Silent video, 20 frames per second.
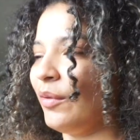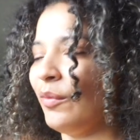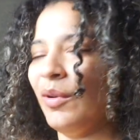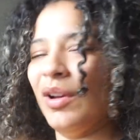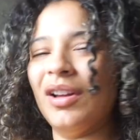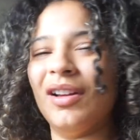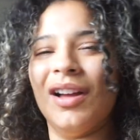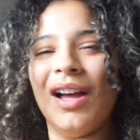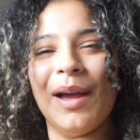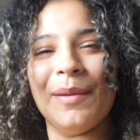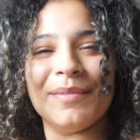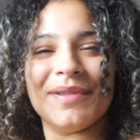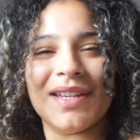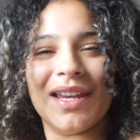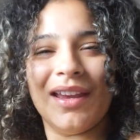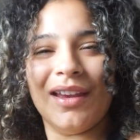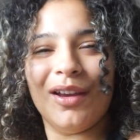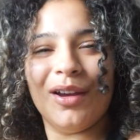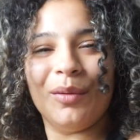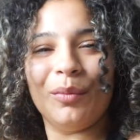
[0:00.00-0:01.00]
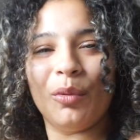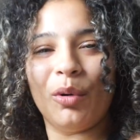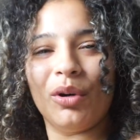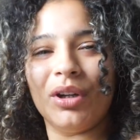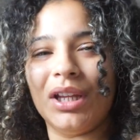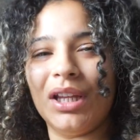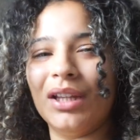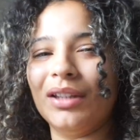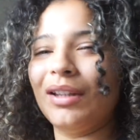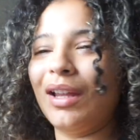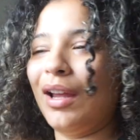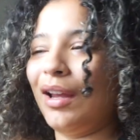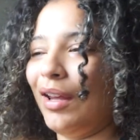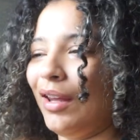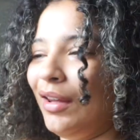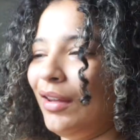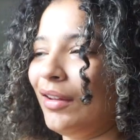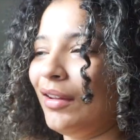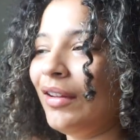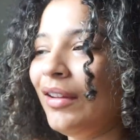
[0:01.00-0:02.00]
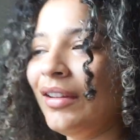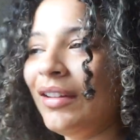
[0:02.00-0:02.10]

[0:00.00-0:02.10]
Well, I'm saying good morning like